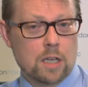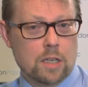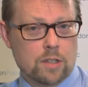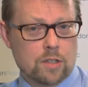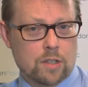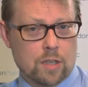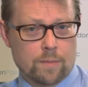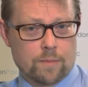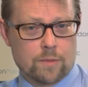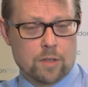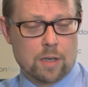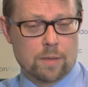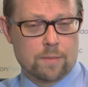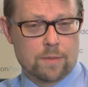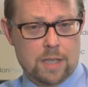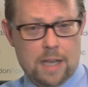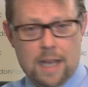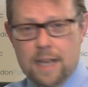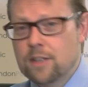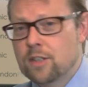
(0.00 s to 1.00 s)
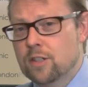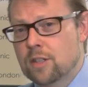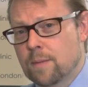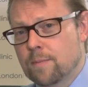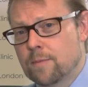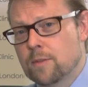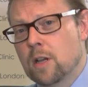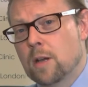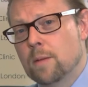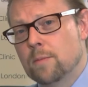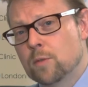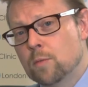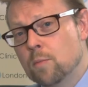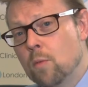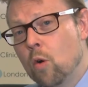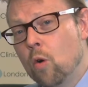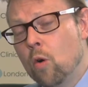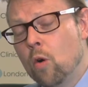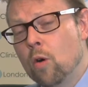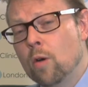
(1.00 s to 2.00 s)
sometimes less, sometimes
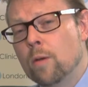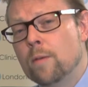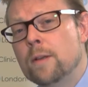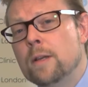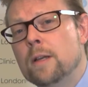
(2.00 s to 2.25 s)
more.